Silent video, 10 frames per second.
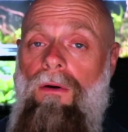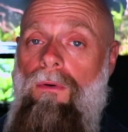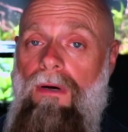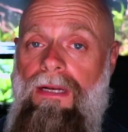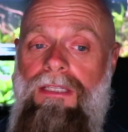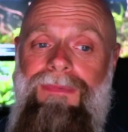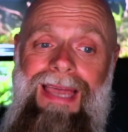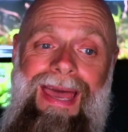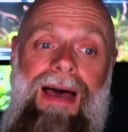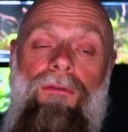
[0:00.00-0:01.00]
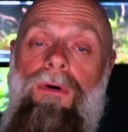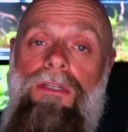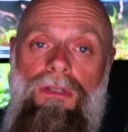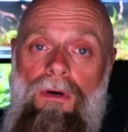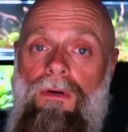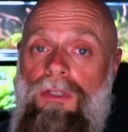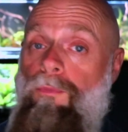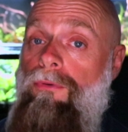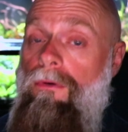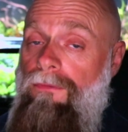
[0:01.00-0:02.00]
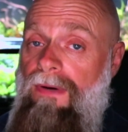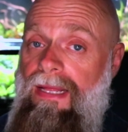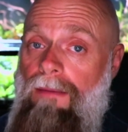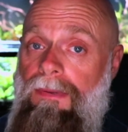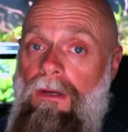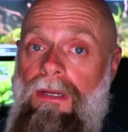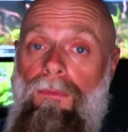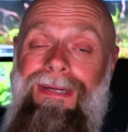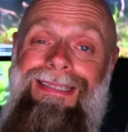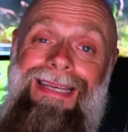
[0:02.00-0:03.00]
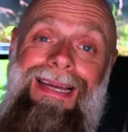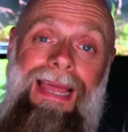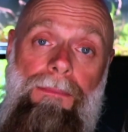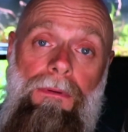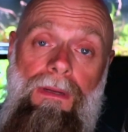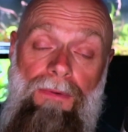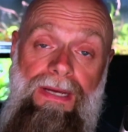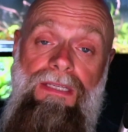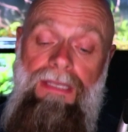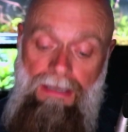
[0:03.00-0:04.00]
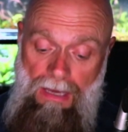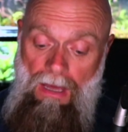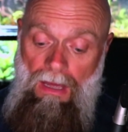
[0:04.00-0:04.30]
organisms have what is known as proofreading ability, where DNA polymerase, the